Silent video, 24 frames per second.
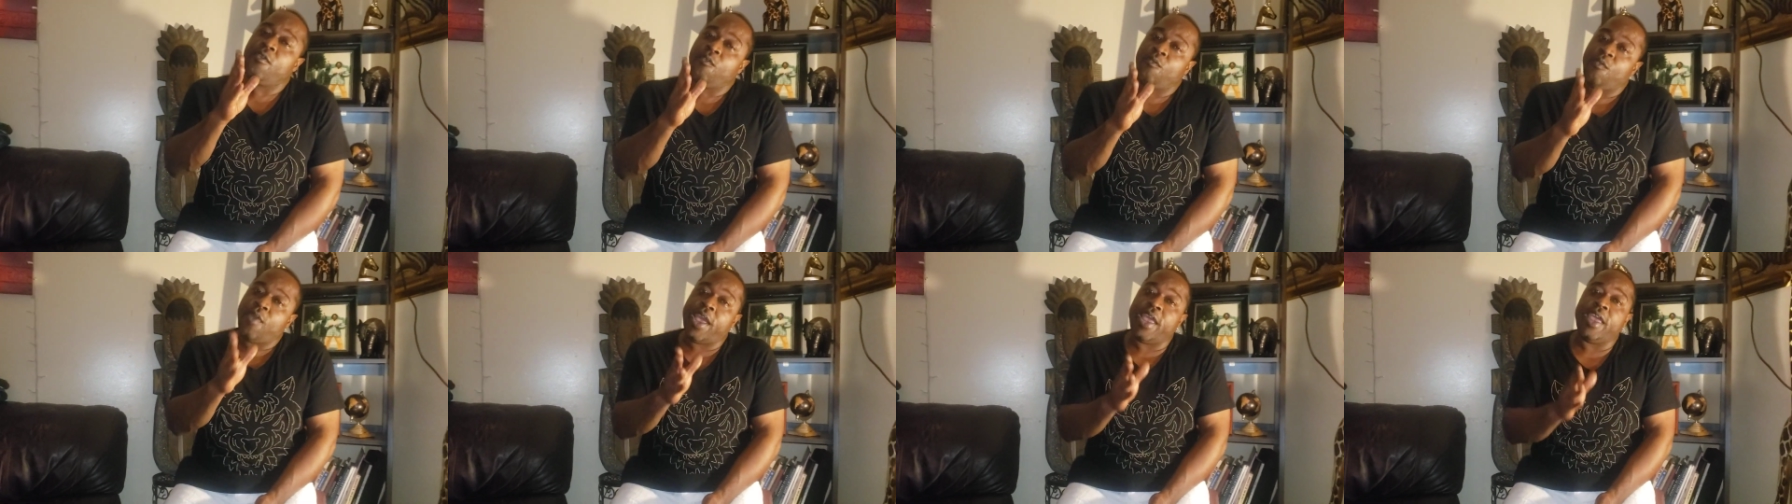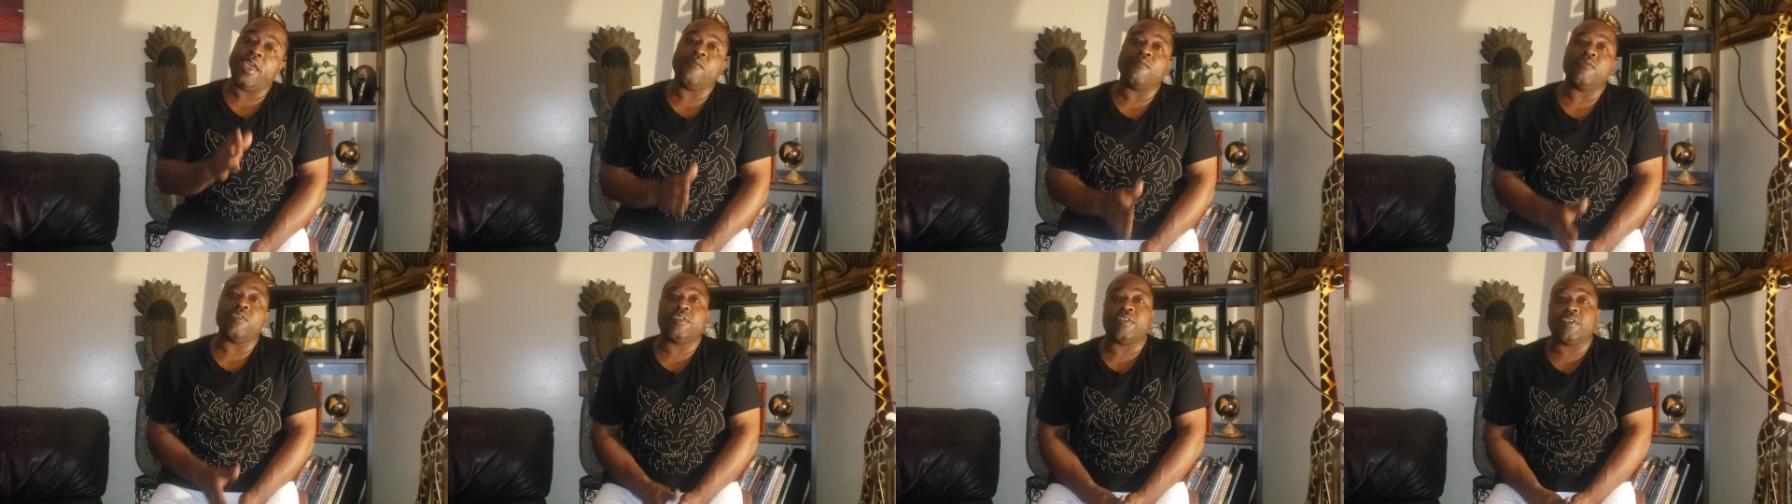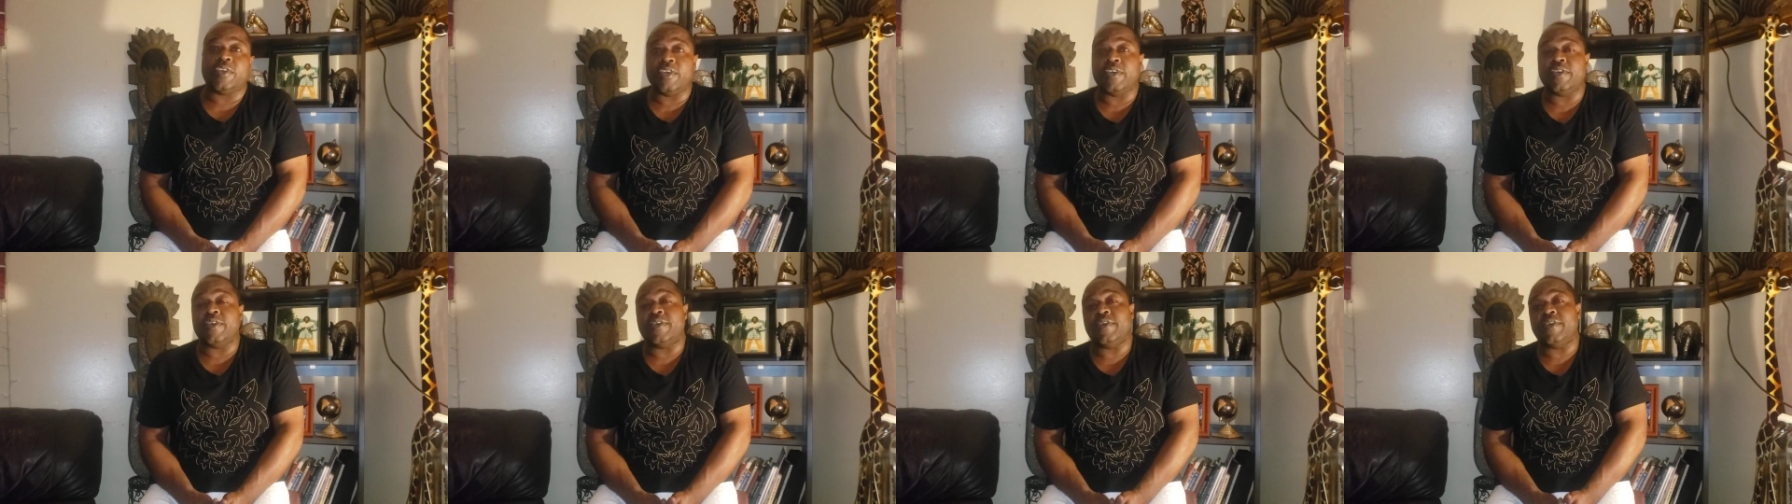Wayne was
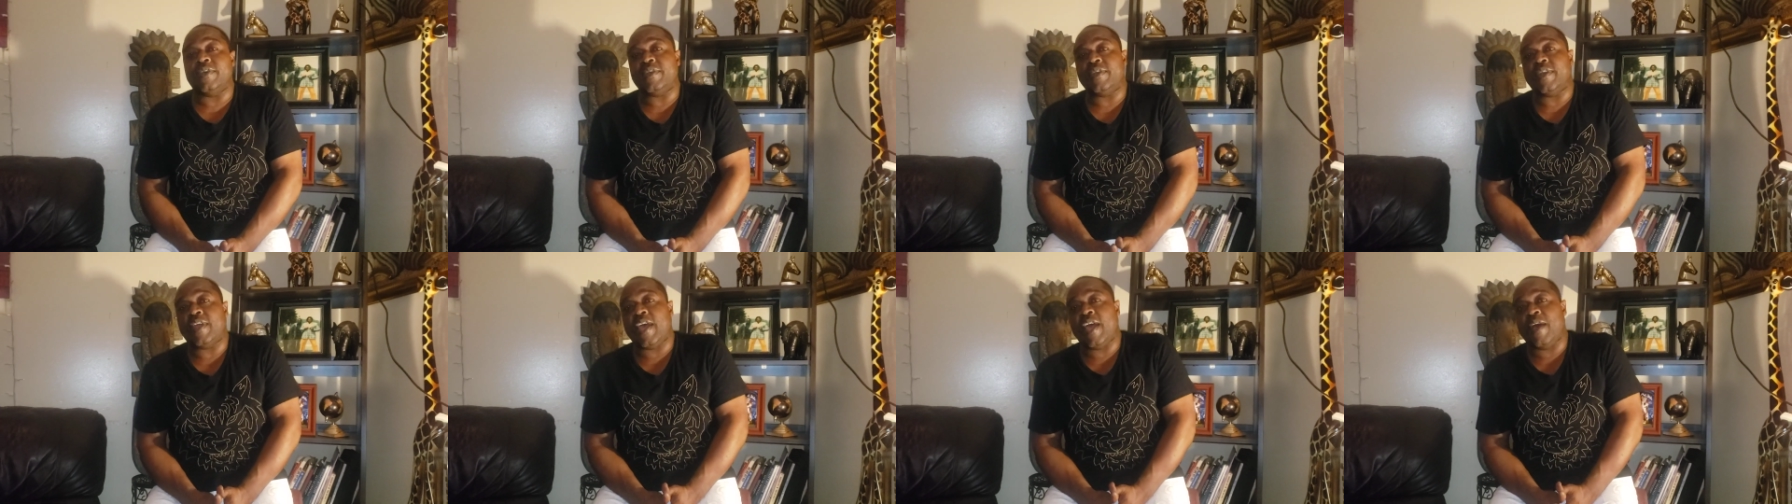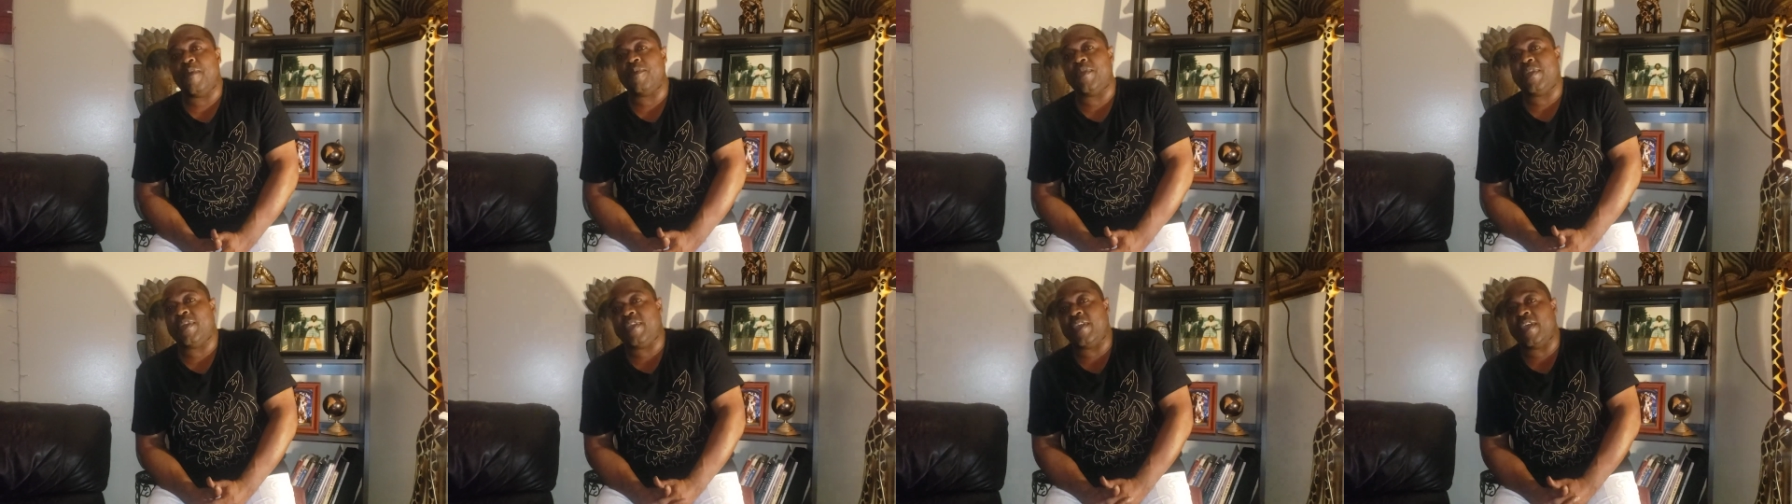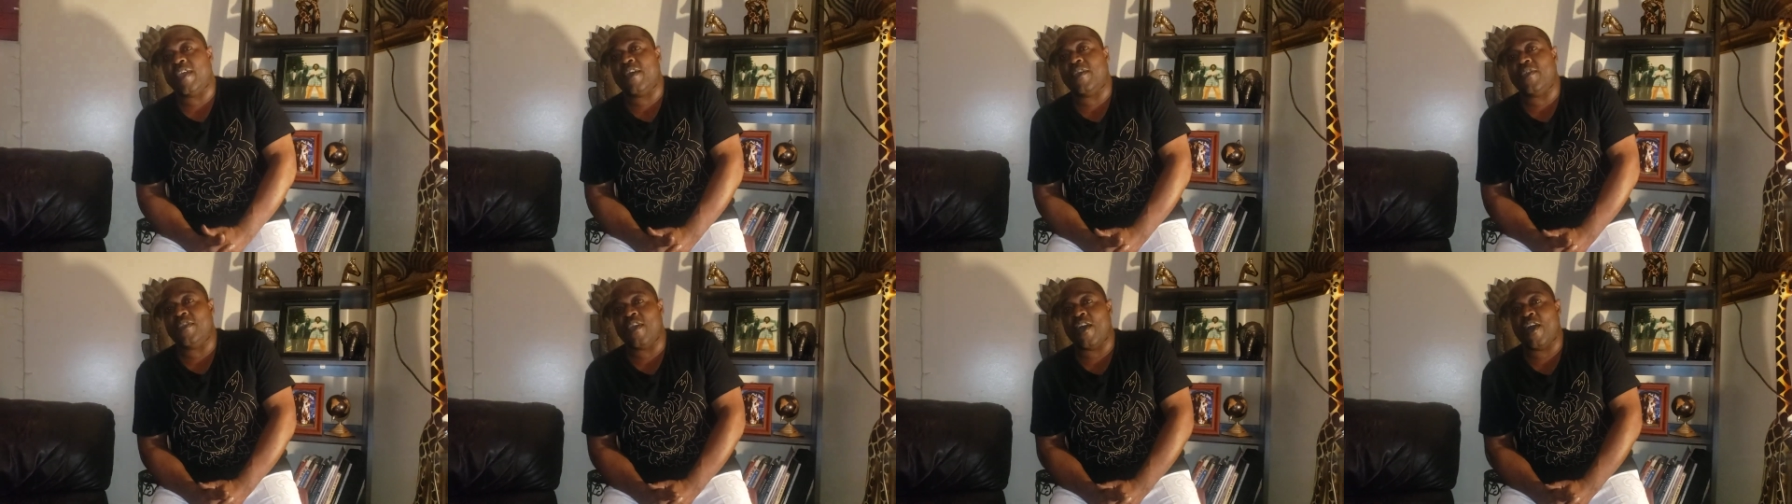good. I'm going to
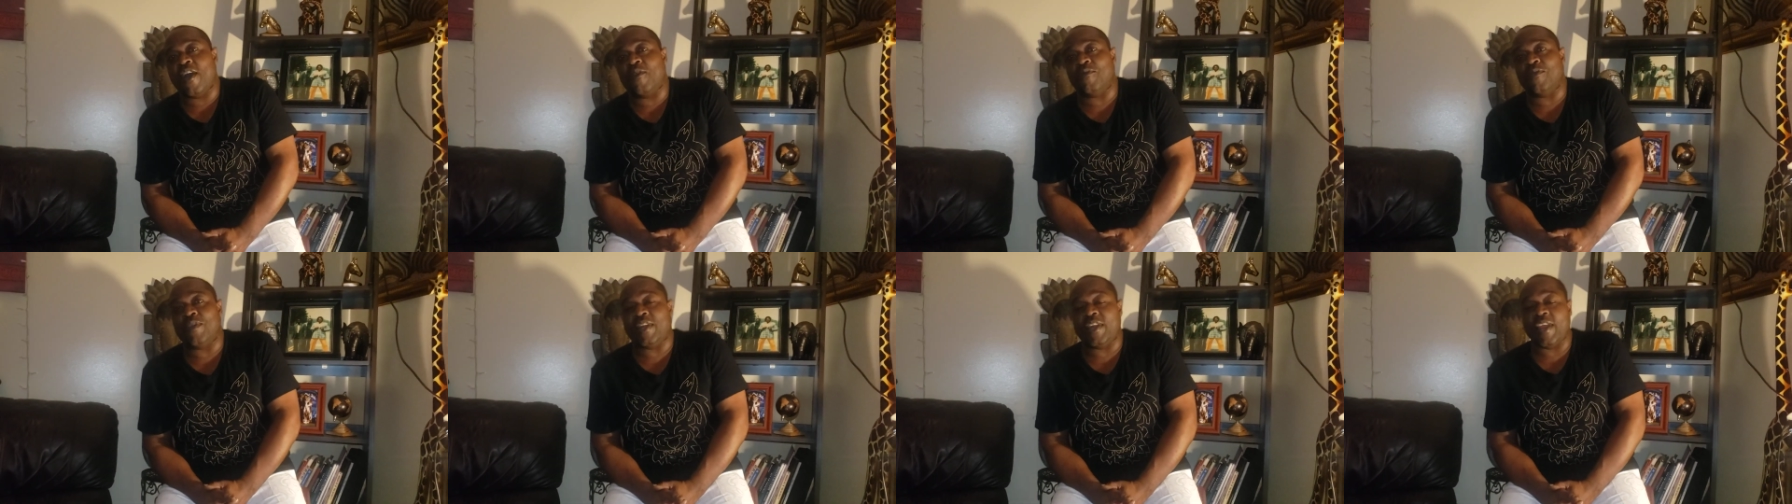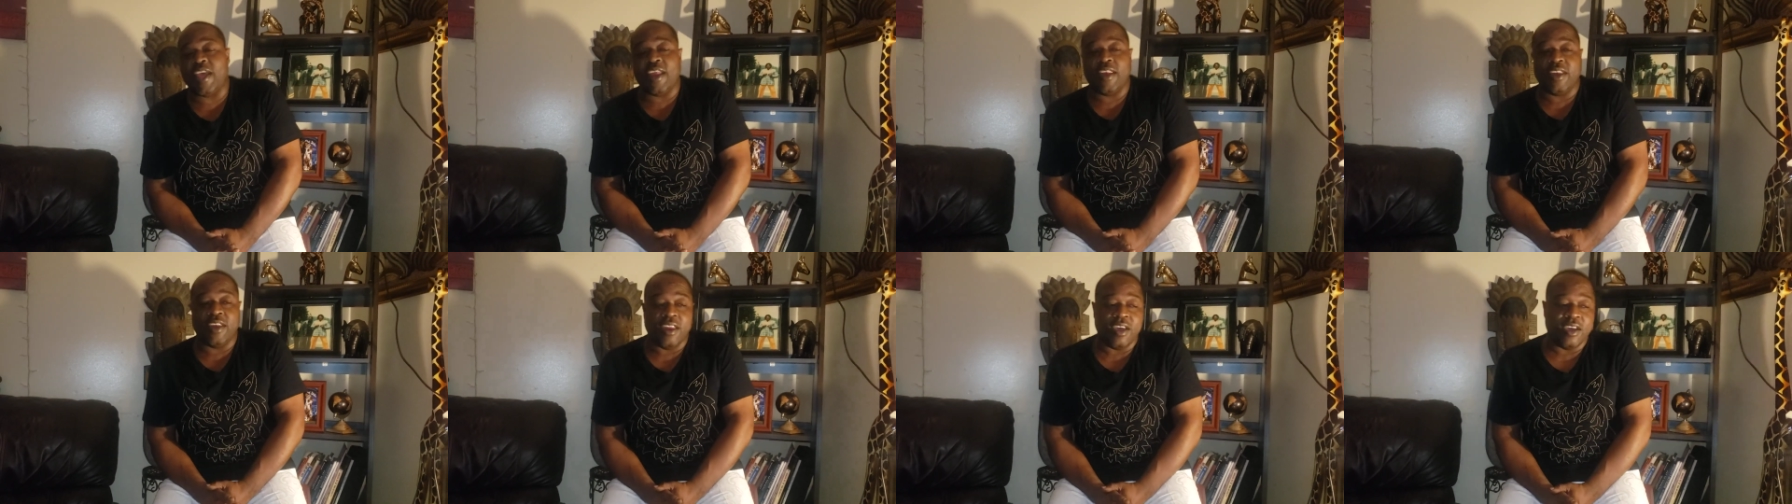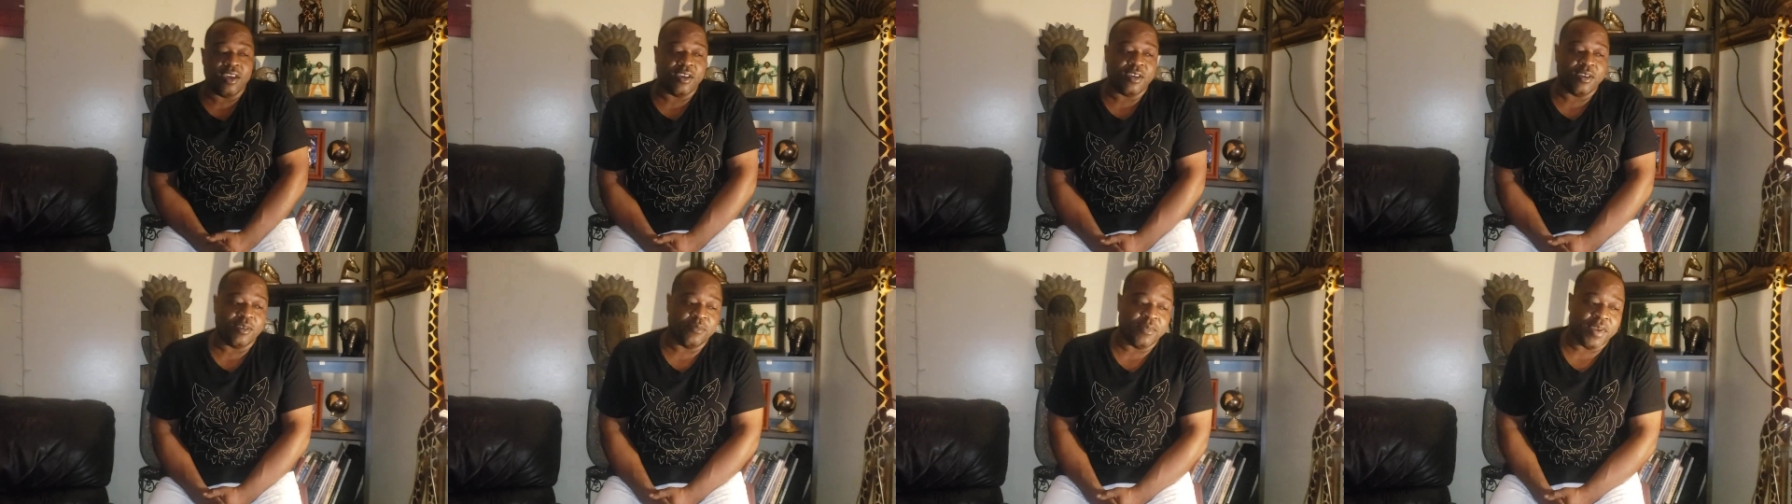tell y'all with that
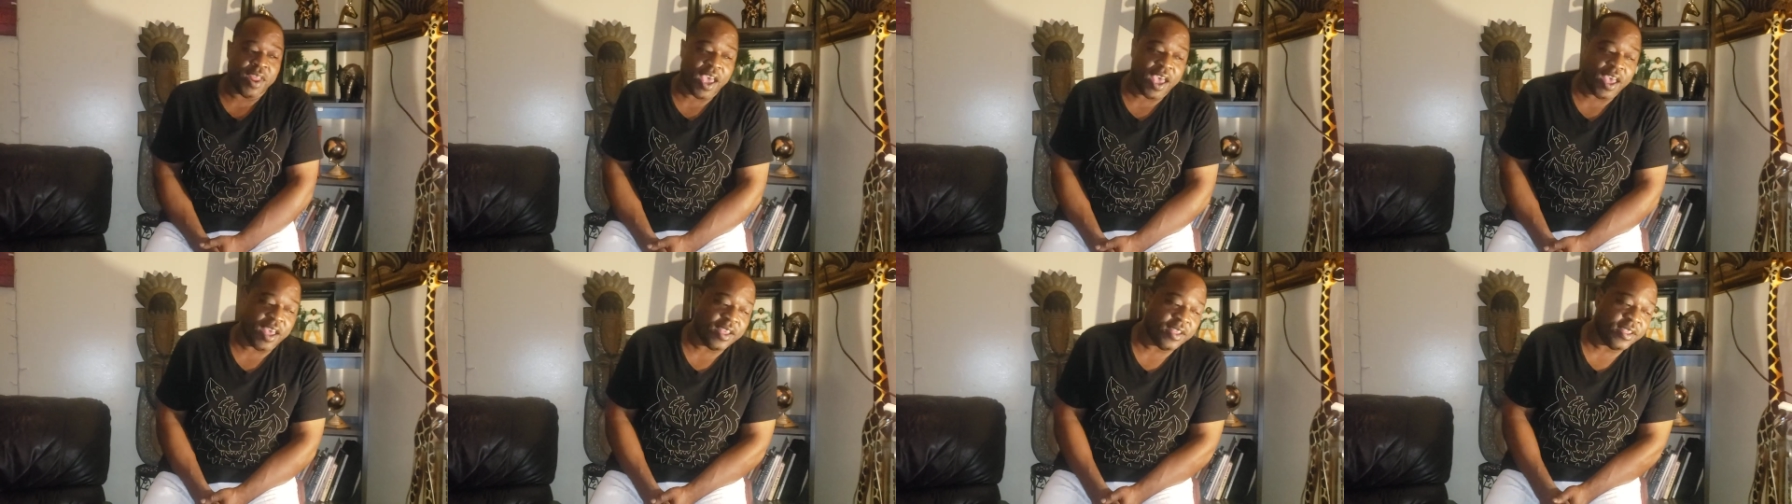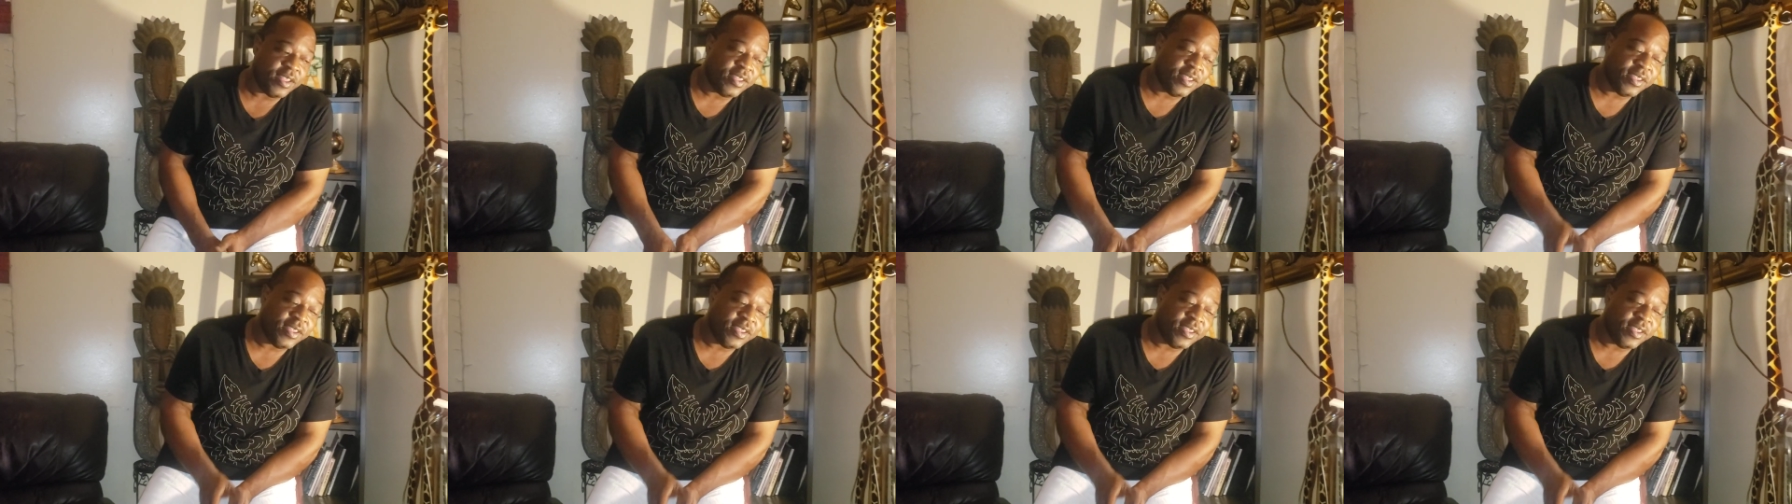nub now.